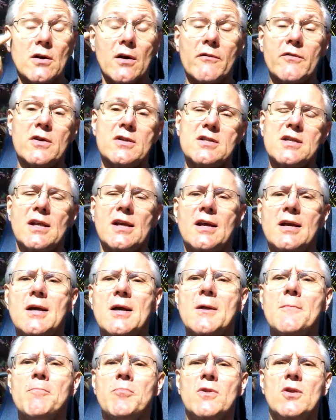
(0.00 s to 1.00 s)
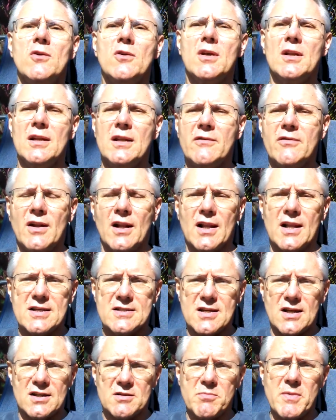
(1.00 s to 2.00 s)
Obviously, you can live in a
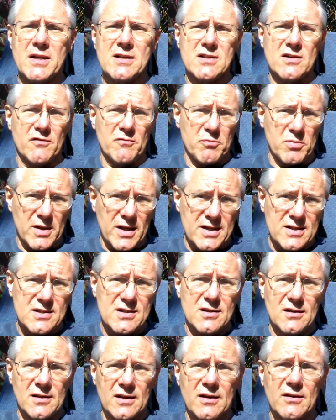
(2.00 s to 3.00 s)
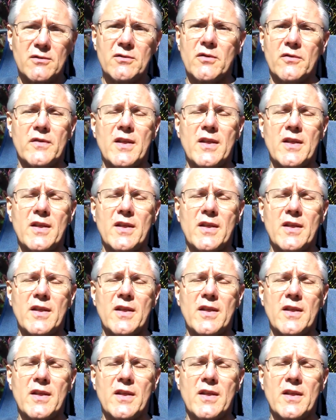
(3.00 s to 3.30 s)
less expensive place to live.